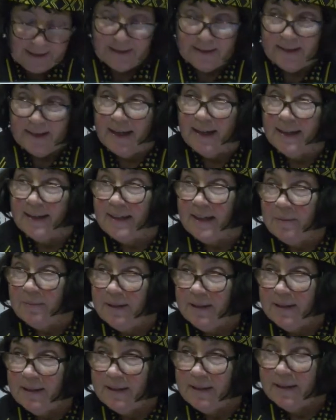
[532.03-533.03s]
as an
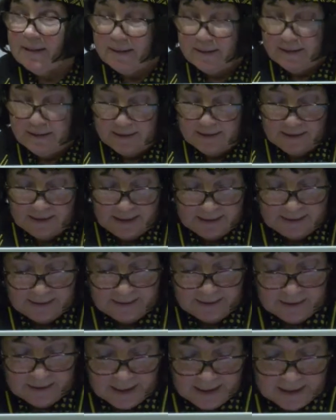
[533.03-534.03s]
academic, an
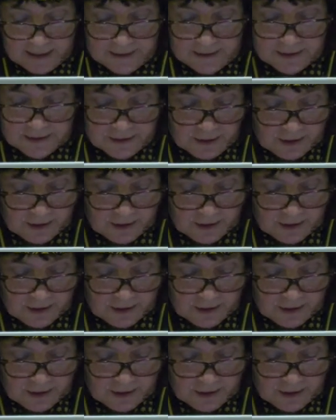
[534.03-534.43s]
engaged